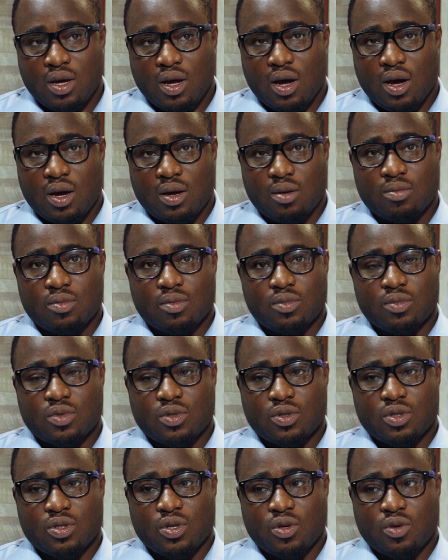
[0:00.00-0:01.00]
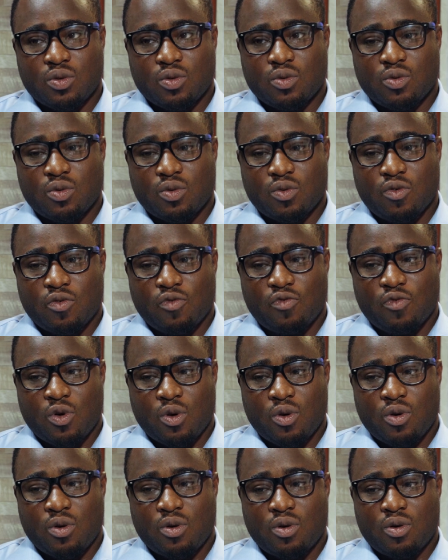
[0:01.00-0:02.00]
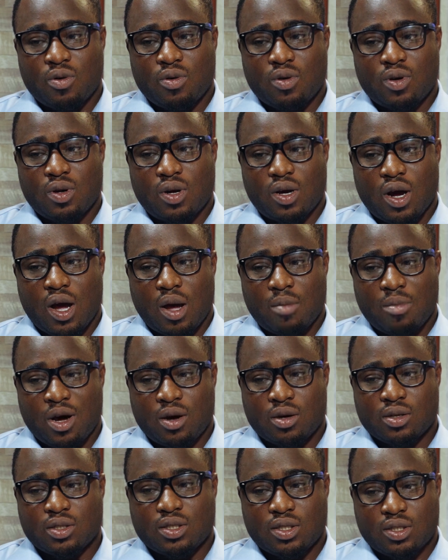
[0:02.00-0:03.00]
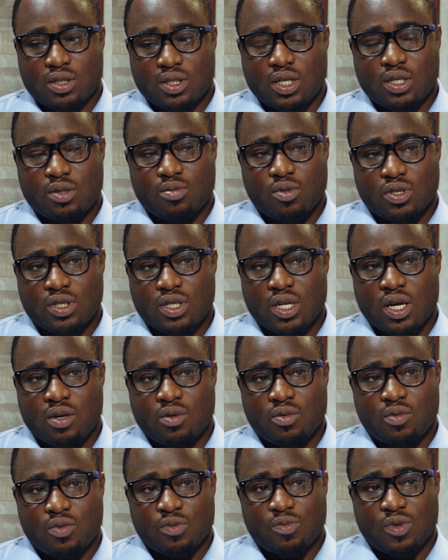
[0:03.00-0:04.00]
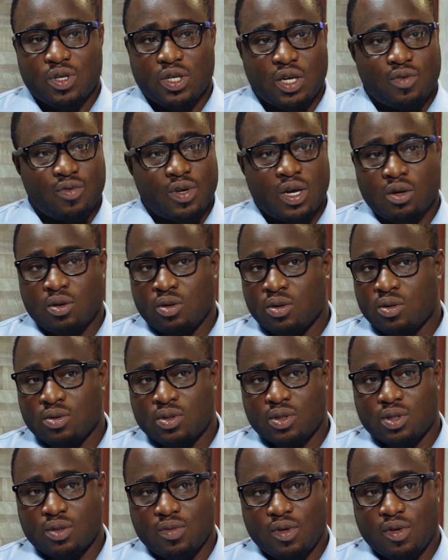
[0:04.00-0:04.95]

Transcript: Um, so for about six months now, we've been giving out loans.